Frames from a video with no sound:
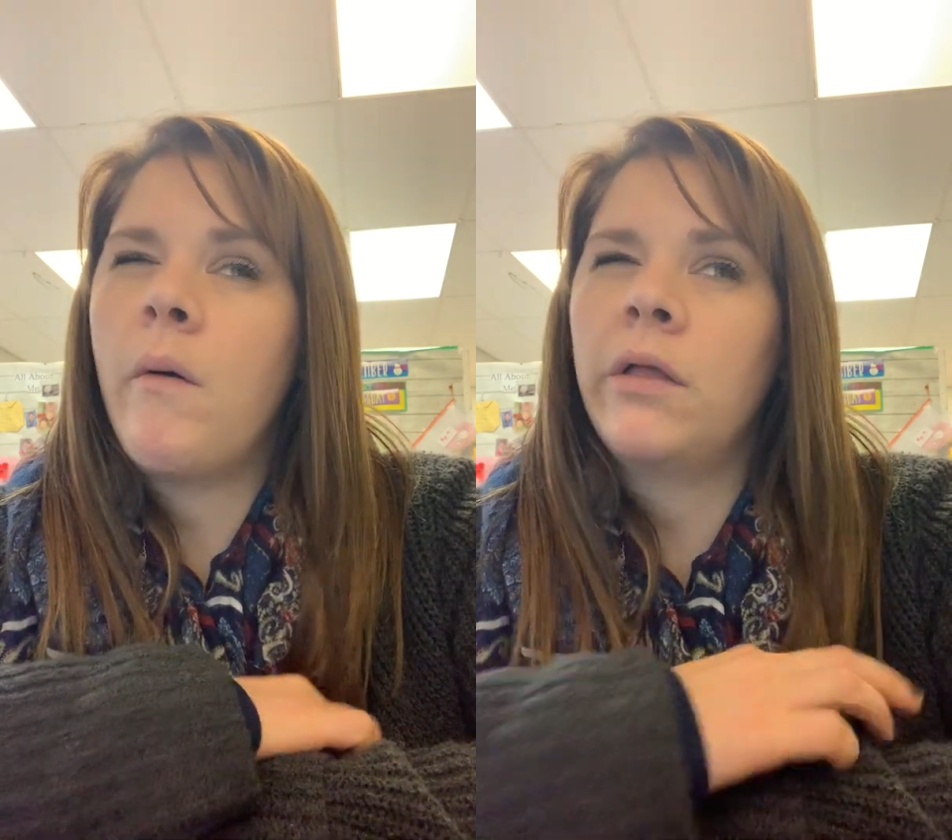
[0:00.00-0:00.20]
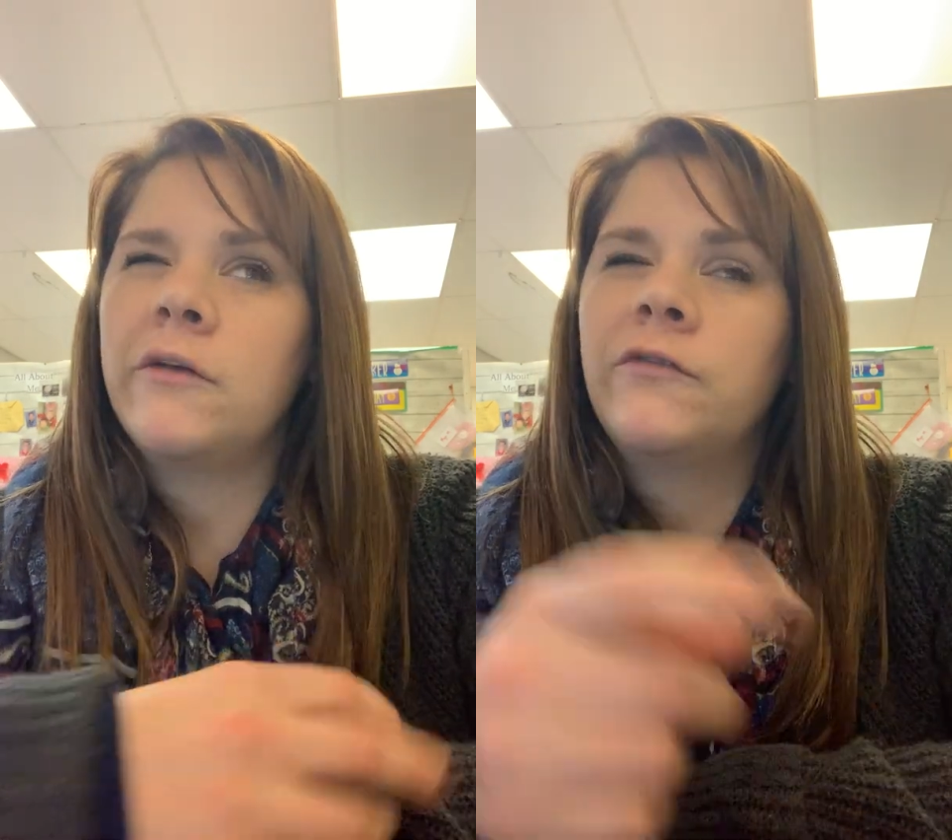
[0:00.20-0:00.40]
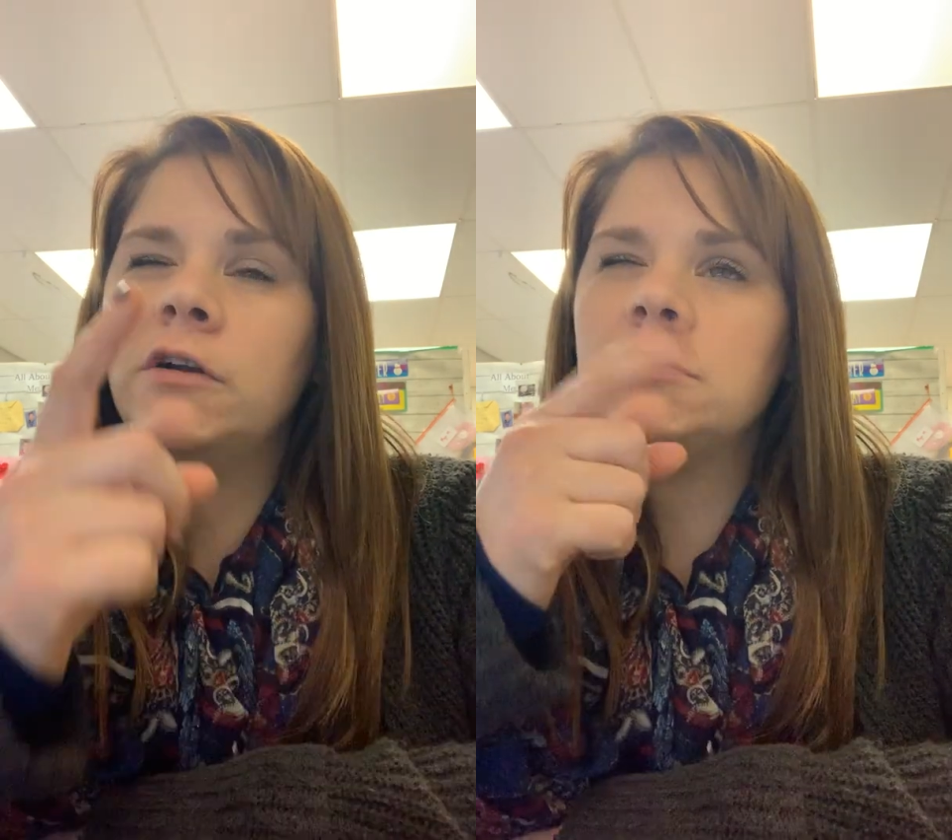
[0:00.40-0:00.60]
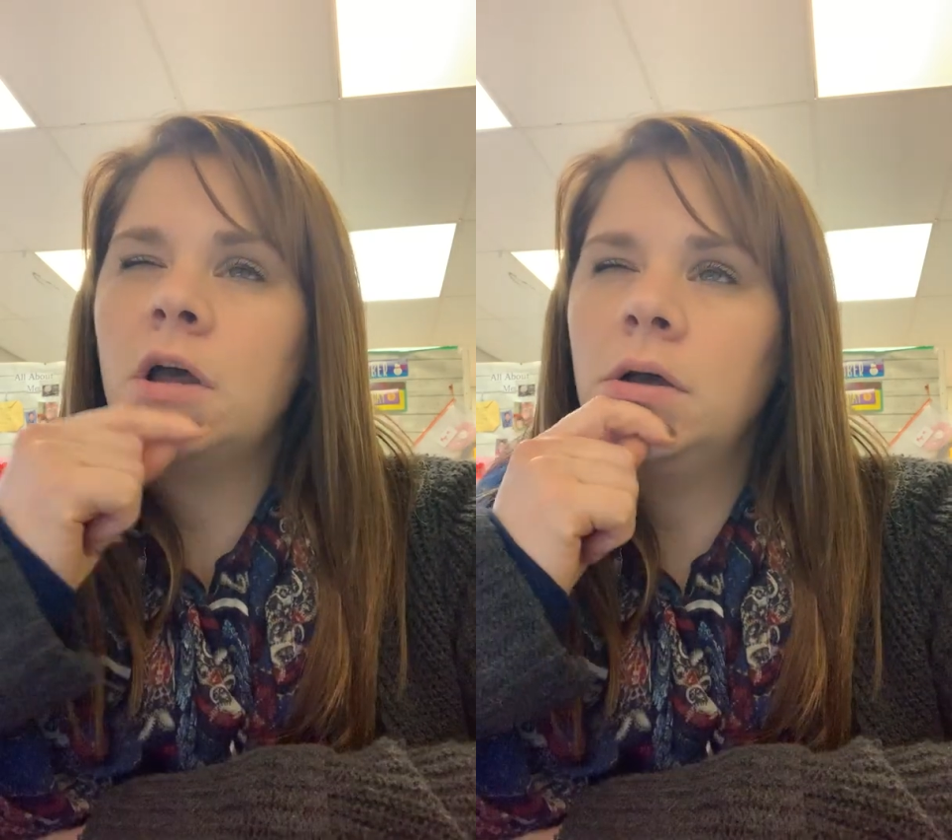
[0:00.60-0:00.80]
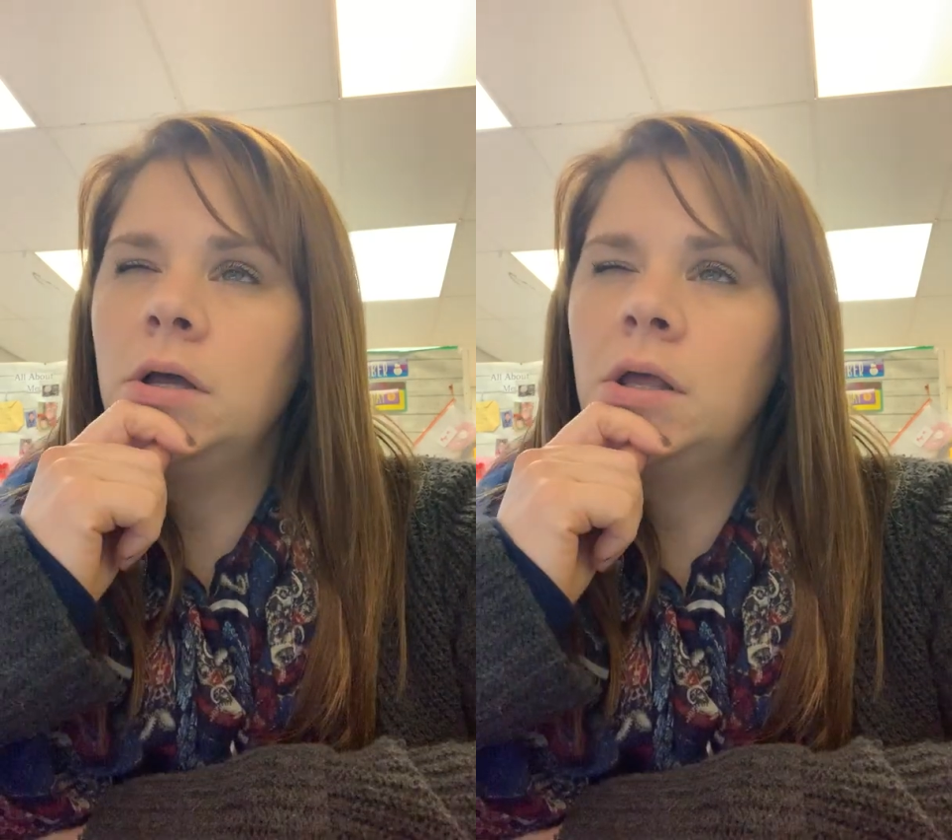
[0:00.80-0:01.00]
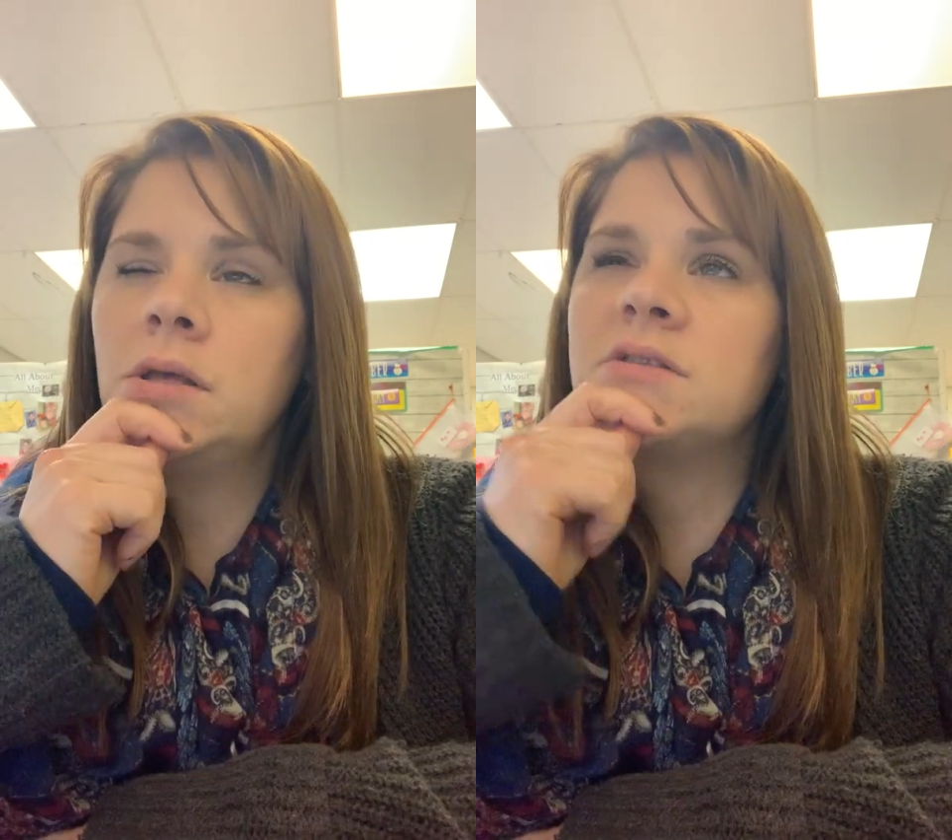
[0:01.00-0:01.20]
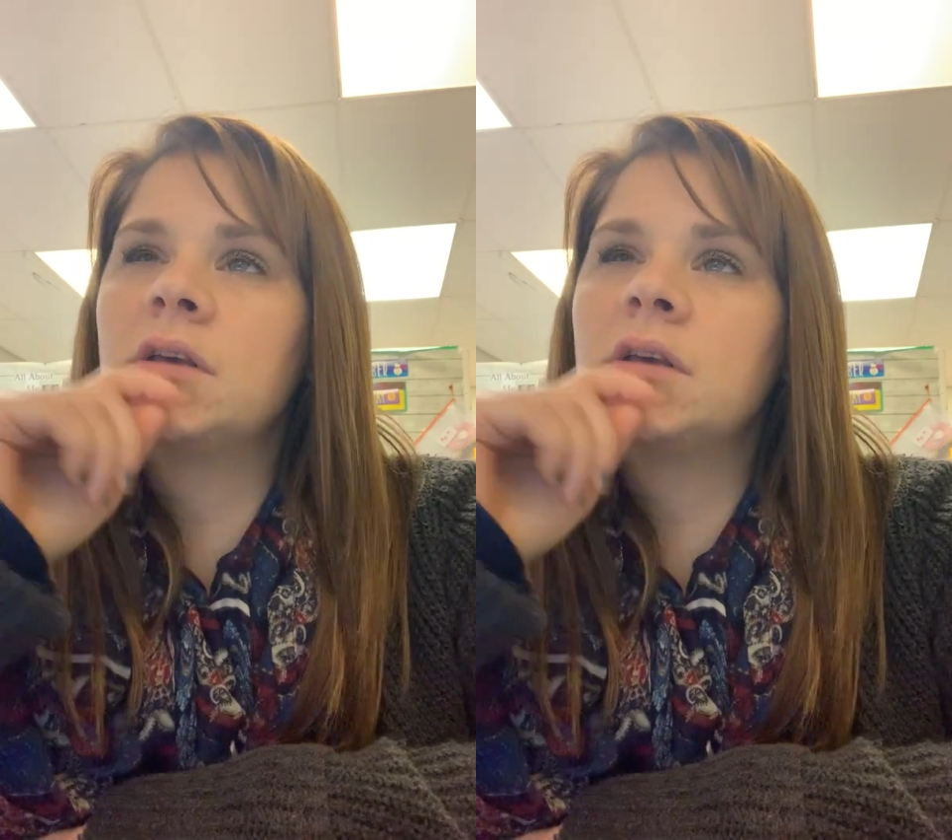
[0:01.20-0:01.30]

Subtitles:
If our tongue is